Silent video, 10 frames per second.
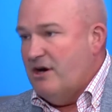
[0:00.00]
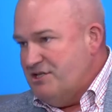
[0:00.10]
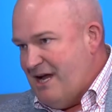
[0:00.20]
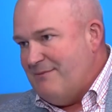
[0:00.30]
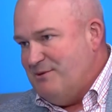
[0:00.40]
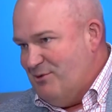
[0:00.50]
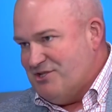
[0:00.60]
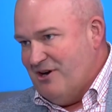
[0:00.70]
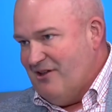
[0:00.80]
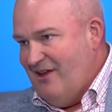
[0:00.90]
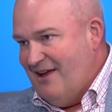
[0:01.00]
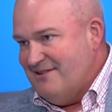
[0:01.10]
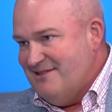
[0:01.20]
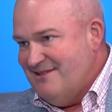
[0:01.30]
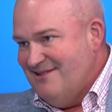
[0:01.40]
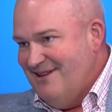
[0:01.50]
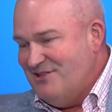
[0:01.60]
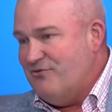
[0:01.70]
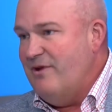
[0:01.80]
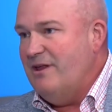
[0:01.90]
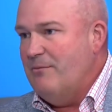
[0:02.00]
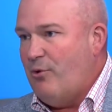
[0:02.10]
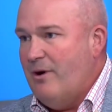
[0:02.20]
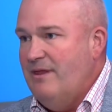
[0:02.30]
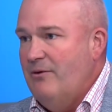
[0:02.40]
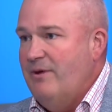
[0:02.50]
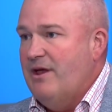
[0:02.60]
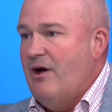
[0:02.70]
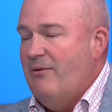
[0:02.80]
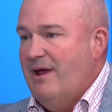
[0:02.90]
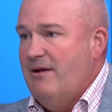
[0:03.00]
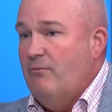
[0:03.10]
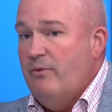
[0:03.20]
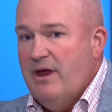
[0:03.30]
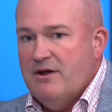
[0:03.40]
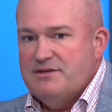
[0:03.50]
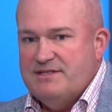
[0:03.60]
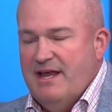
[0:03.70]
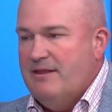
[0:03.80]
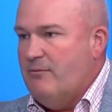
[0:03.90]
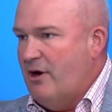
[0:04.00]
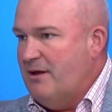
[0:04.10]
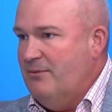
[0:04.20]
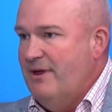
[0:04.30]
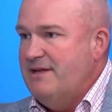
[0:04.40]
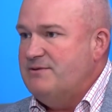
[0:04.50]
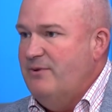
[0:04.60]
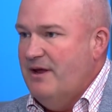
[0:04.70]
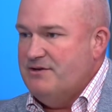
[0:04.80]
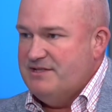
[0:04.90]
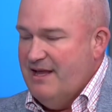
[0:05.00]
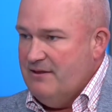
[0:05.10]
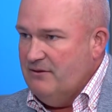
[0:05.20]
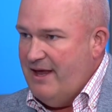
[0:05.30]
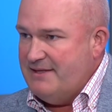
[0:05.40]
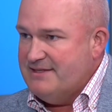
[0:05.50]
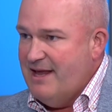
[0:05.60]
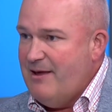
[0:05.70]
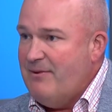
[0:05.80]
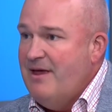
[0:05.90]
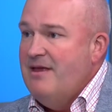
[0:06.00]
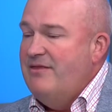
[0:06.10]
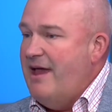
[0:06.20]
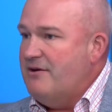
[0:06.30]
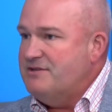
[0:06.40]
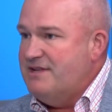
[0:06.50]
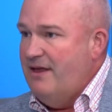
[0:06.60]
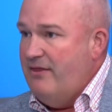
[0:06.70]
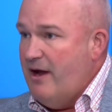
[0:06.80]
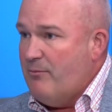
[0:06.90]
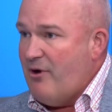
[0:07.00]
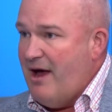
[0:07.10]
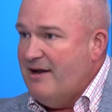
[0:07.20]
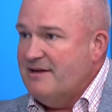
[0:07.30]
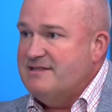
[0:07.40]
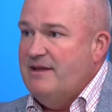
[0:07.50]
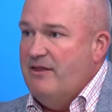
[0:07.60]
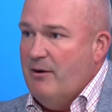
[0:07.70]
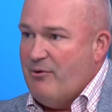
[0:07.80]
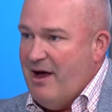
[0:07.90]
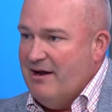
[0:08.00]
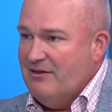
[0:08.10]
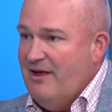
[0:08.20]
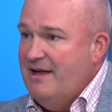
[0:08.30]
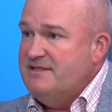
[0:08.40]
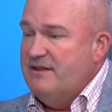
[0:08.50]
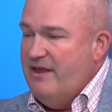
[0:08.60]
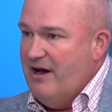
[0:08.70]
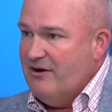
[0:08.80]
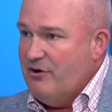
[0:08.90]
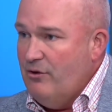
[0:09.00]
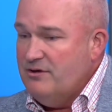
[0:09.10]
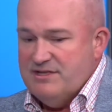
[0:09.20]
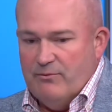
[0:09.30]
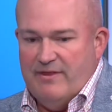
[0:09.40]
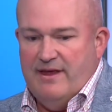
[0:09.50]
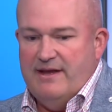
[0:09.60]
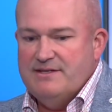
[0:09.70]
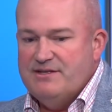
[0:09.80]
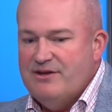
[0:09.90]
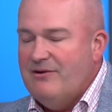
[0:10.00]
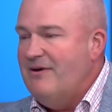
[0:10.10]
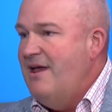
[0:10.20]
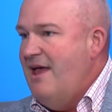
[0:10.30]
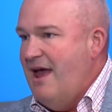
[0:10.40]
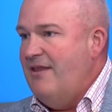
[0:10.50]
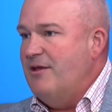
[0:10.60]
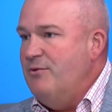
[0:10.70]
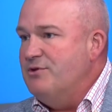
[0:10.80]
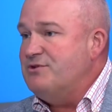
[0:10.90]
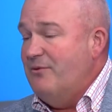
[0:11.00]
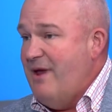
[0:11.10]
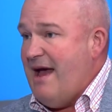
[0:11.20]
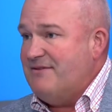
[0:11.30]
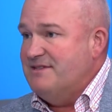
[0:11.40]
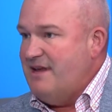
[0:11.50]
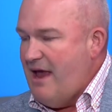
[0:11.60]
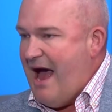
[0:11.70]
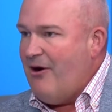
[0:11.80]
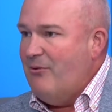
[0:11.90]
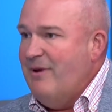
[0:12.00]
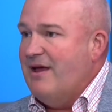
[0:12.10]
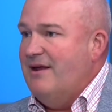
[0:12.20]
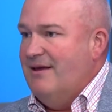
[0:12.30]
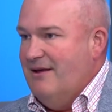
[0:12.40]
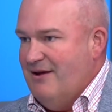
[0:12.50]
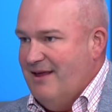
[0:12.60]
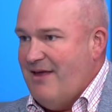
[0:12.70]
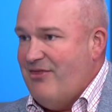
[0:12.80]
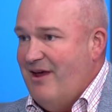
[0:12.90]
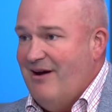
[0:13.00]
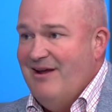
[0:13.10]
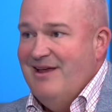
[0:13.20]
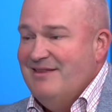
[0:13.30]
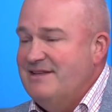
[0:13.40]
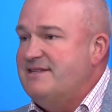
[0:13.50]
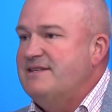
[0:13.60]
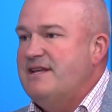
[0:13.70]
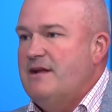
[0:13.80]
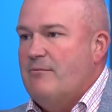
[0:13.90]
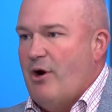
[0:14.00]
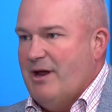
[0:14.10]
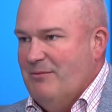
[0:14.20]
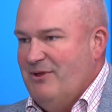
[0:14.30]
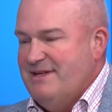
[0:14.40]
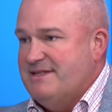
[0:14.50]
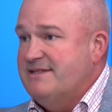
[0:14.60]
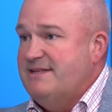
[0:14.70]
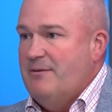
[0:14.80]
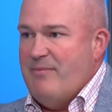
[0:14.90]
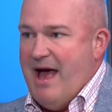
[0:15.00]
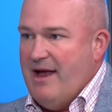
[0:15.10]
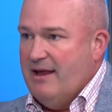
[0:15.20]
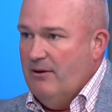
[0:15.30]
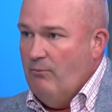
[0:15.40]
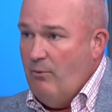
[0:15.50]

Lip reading: our job to push our clients. It's really important that we go in. We understand the marketplace. We understand the landscape. They understand their products and their product lines and their goals and what they need to do. And I think mutually we have to say, how are we gonna get there? This isn't a marketplace to sit back and